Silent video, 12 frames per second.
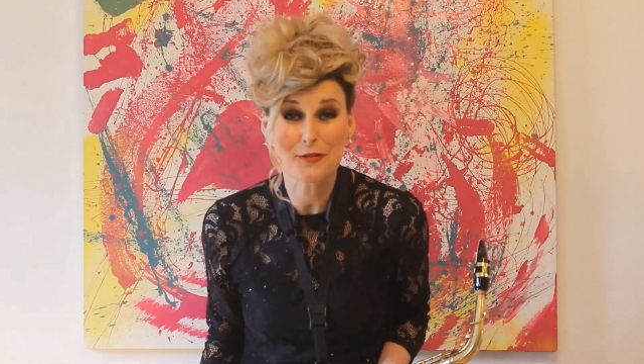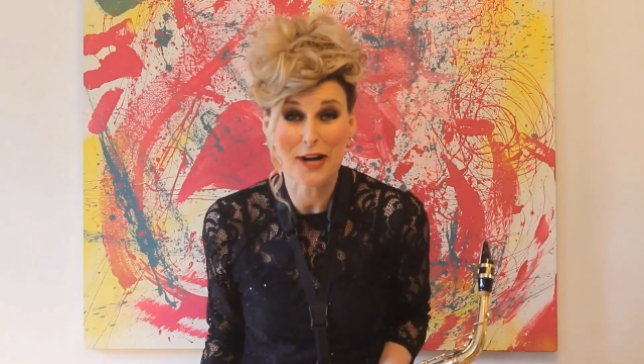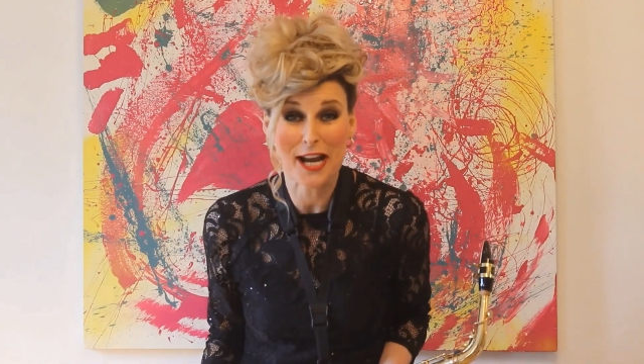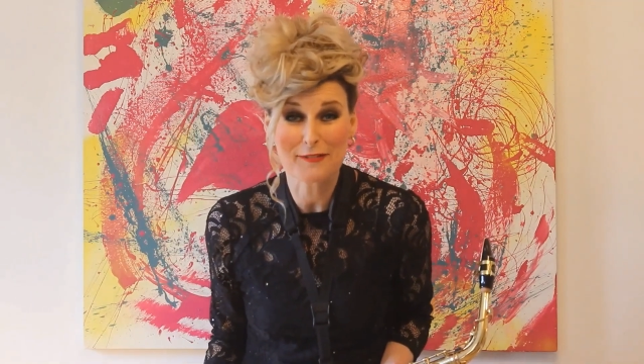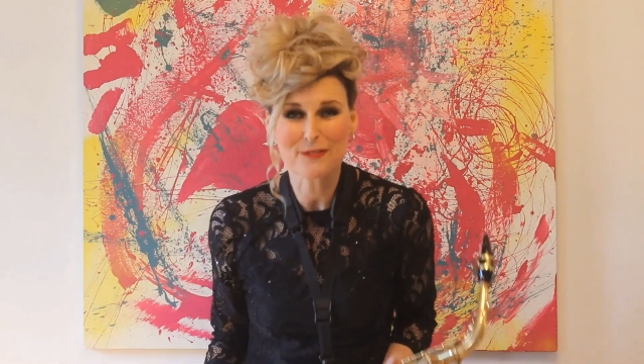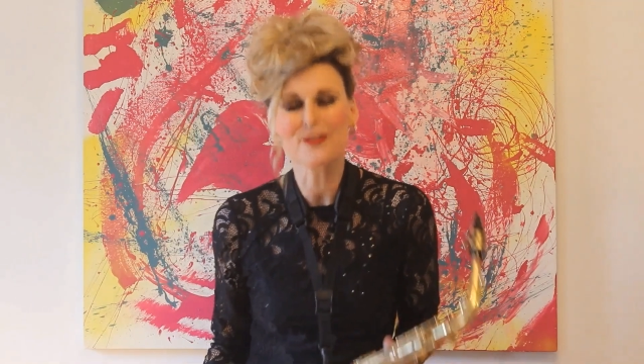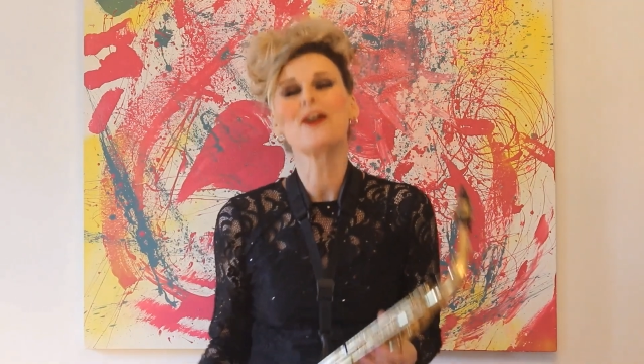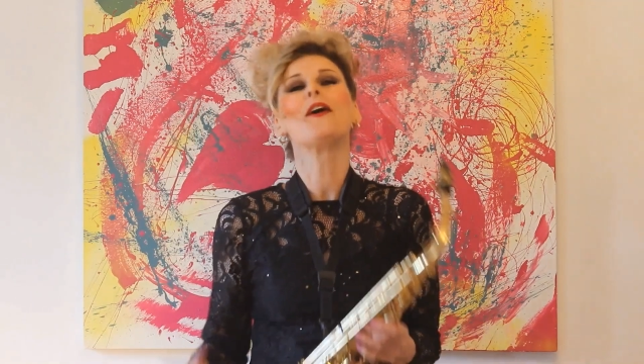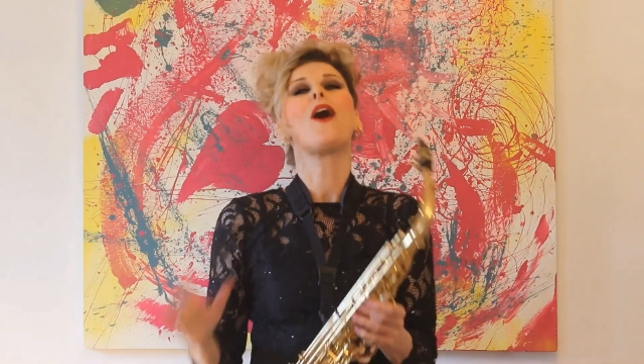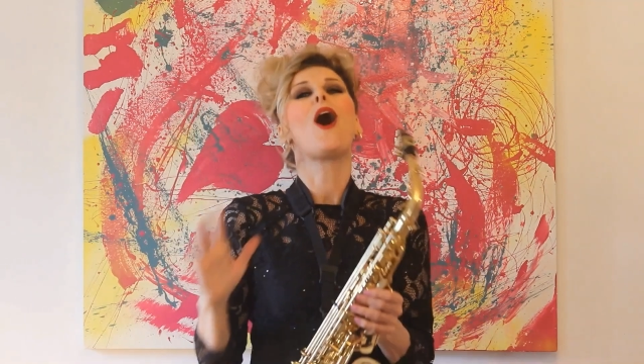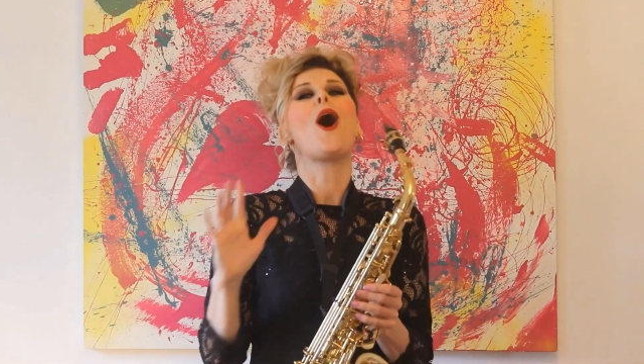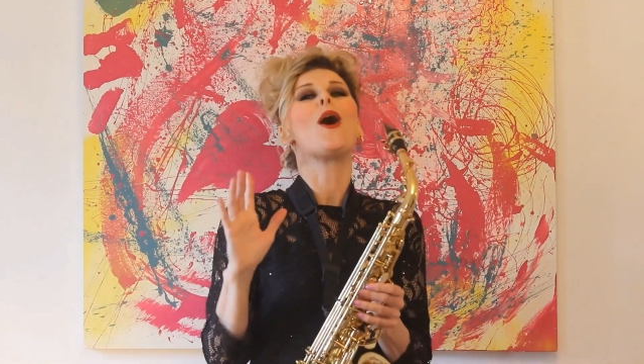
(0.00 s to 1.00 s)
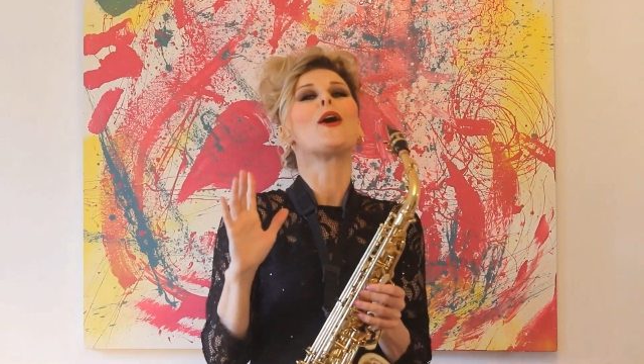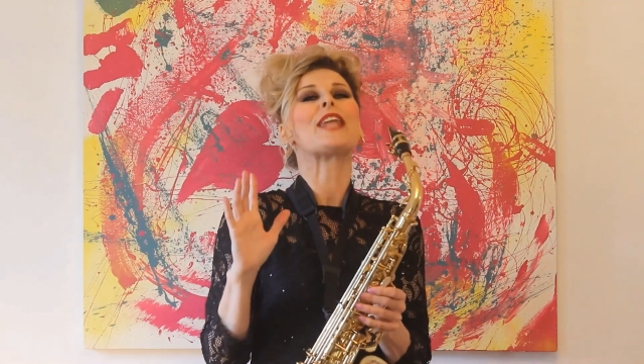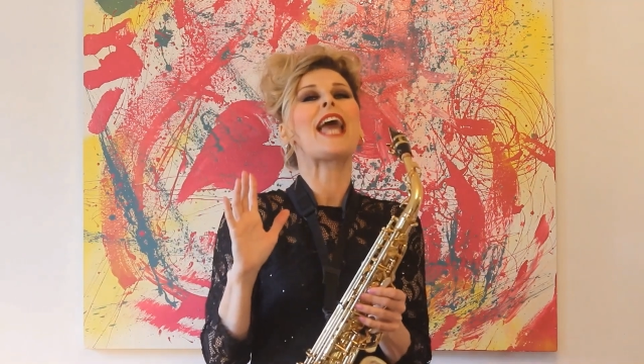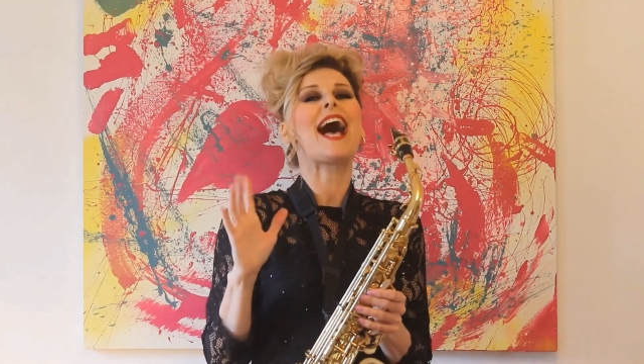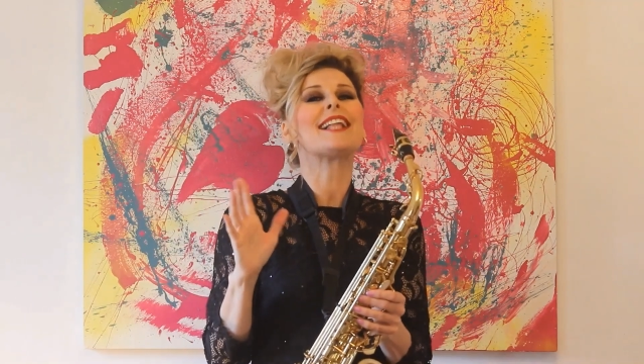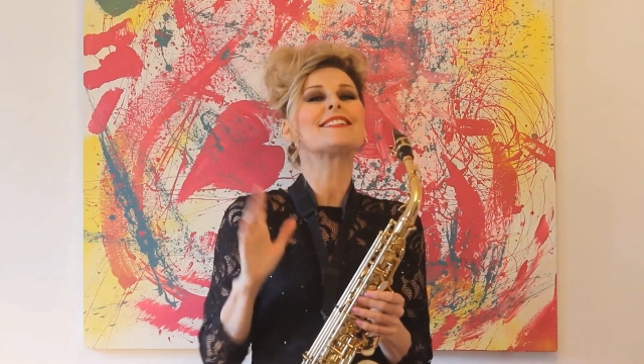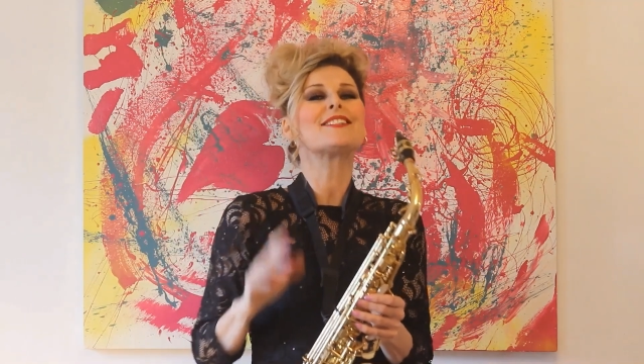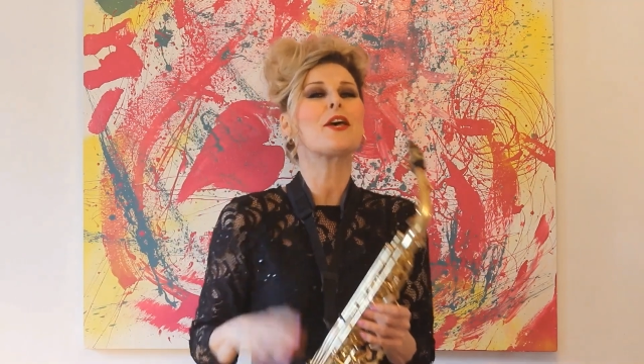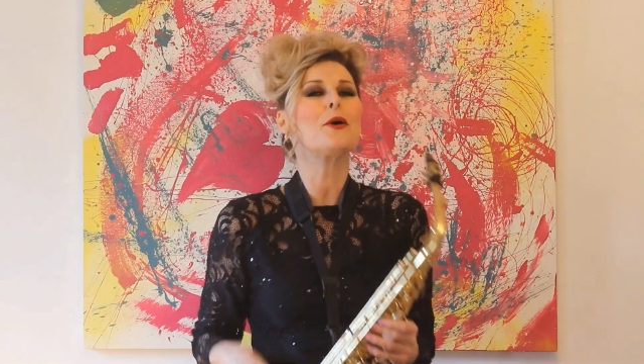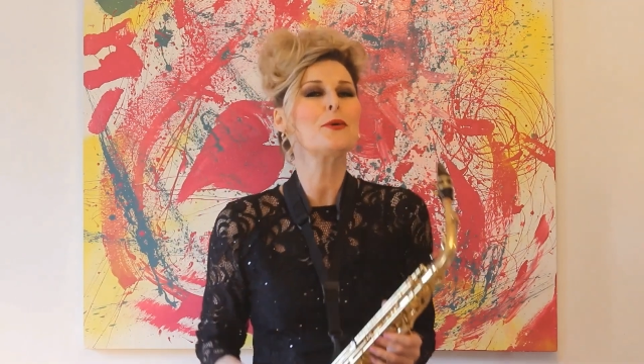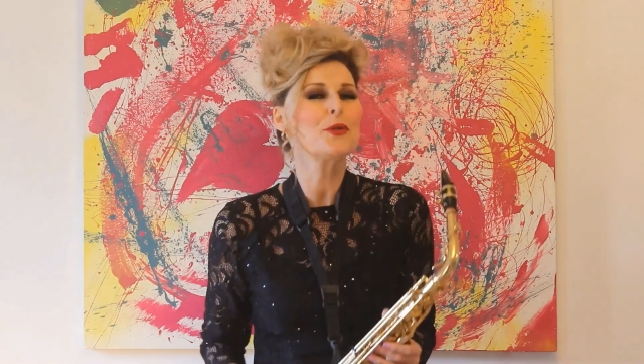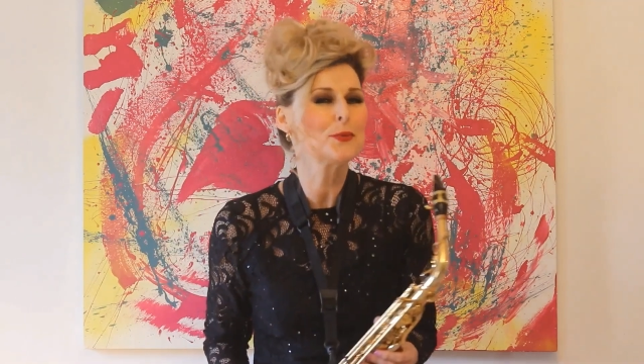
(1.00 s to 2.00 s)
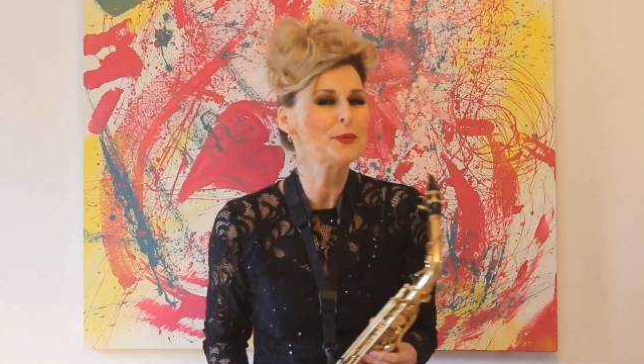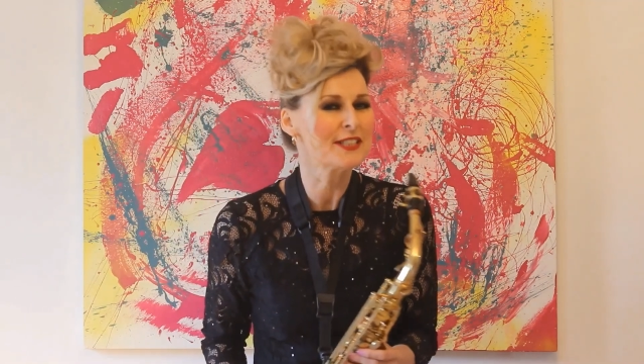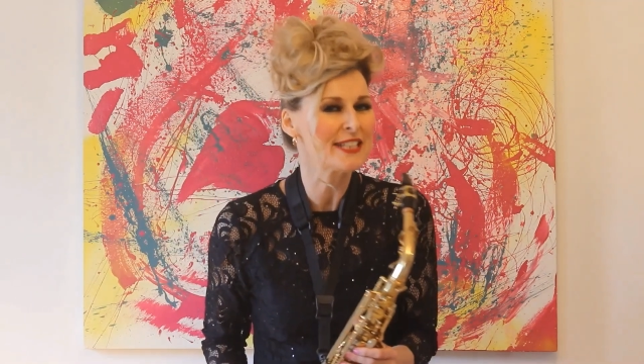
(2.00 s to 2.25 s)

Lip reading: riff. On alto you will